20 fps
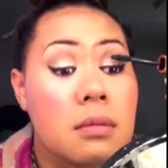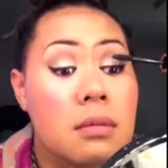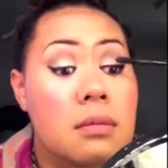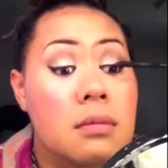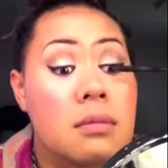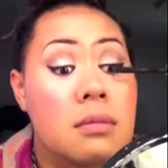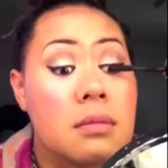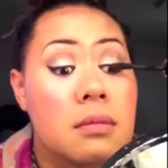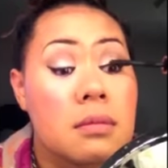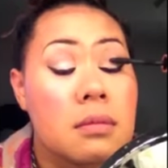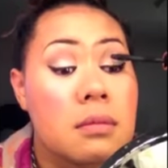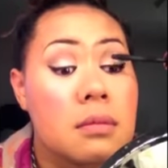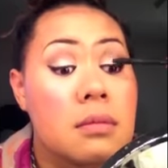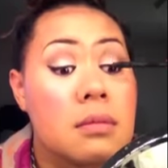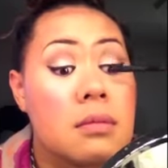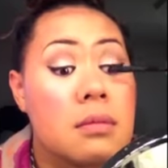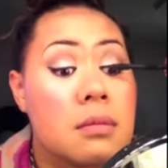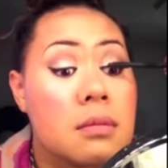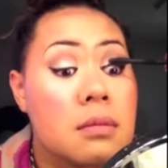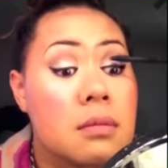
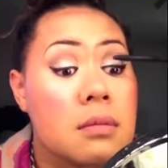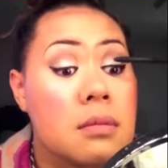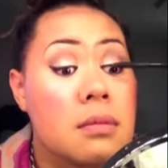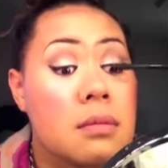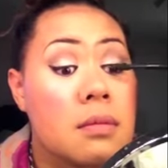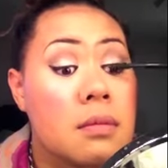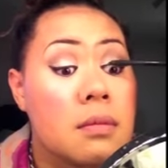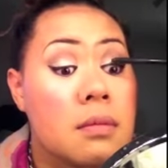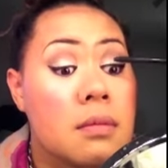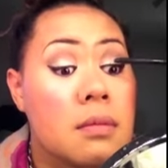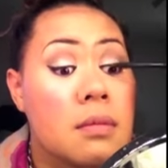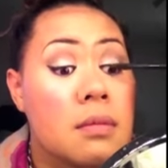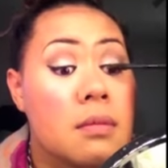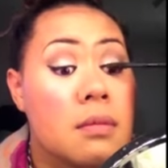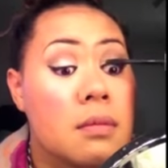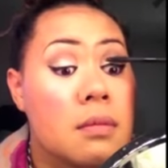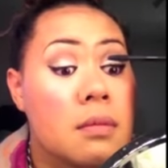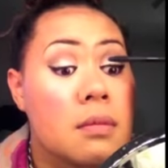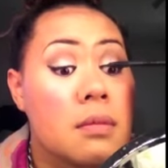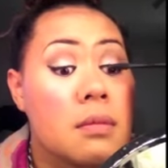
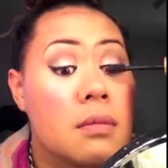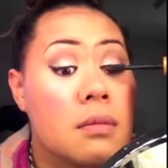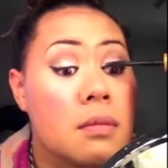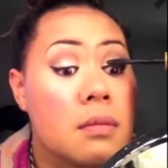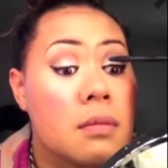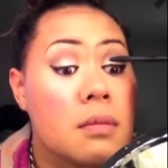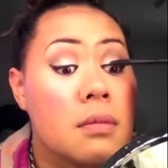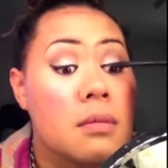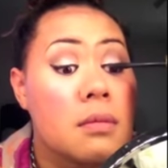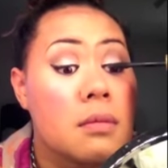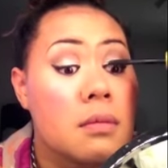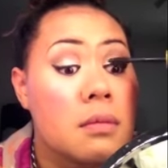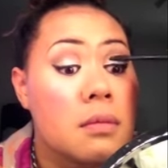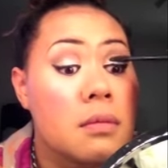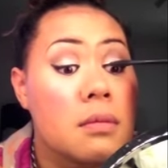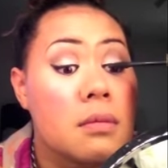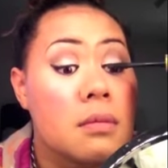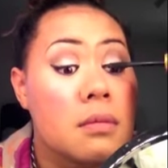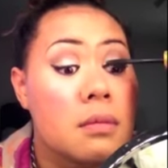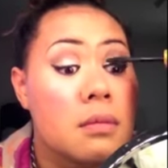
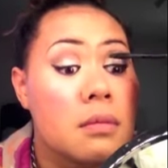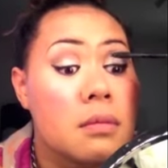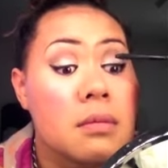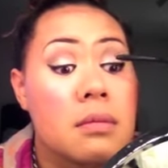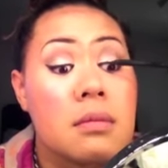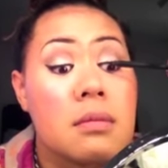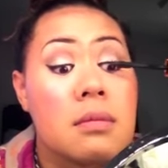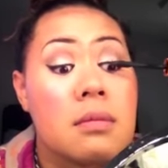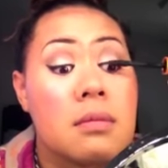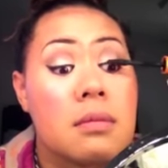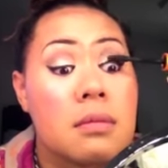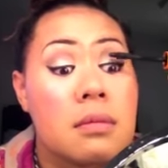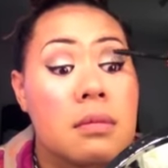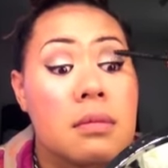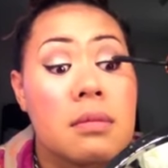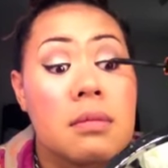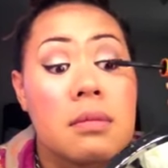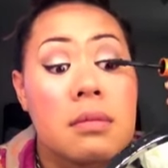[no speech]